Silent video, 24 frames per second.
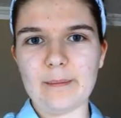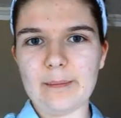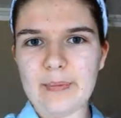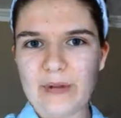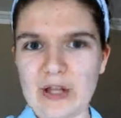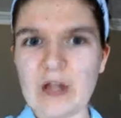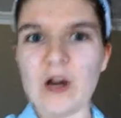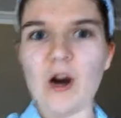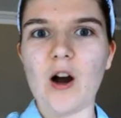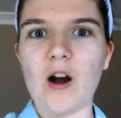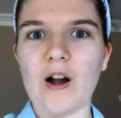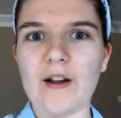
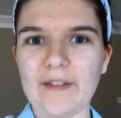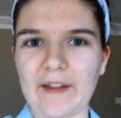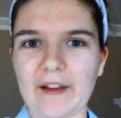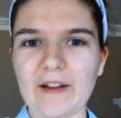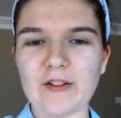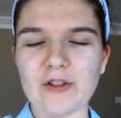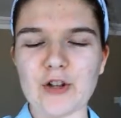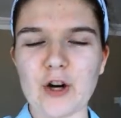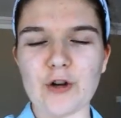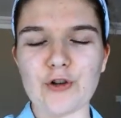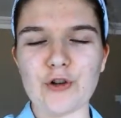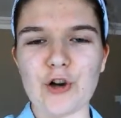Beyond, like
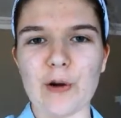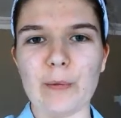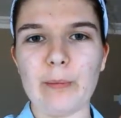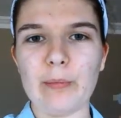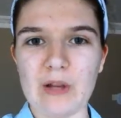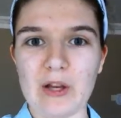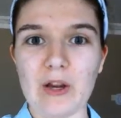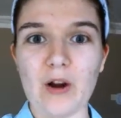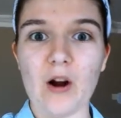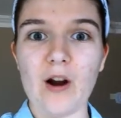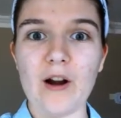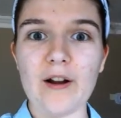Star Trek
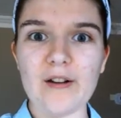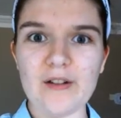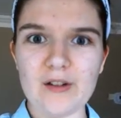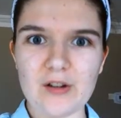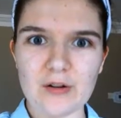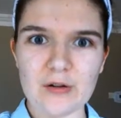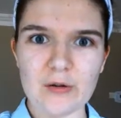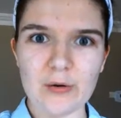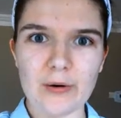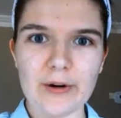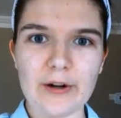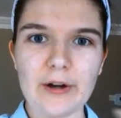Beyond
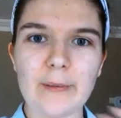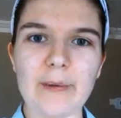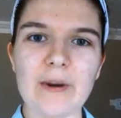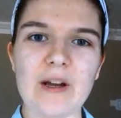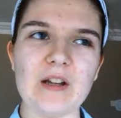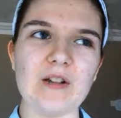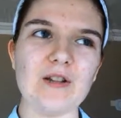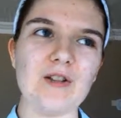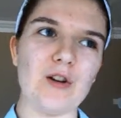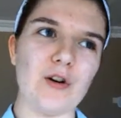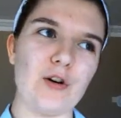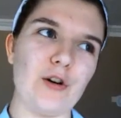tutorial,
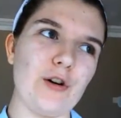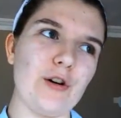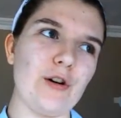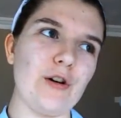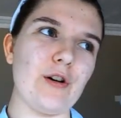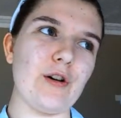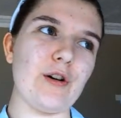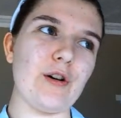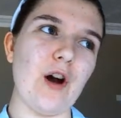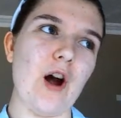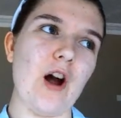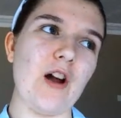because
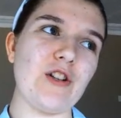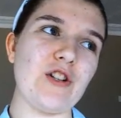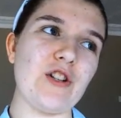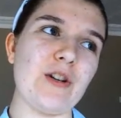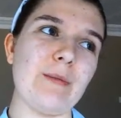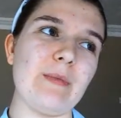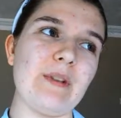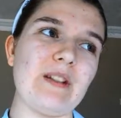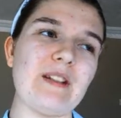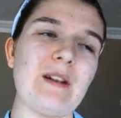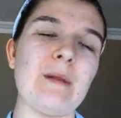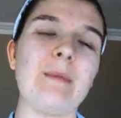her
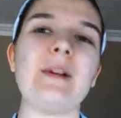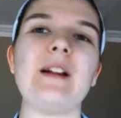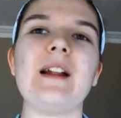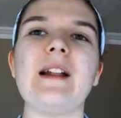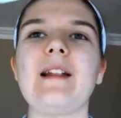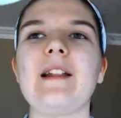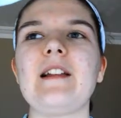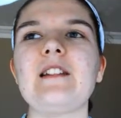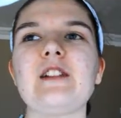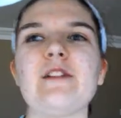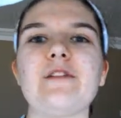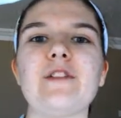costume is
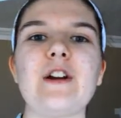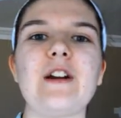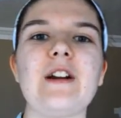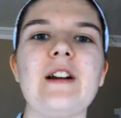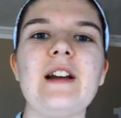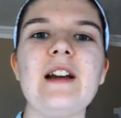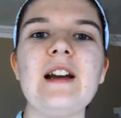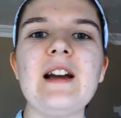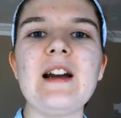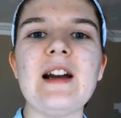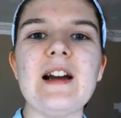completely different.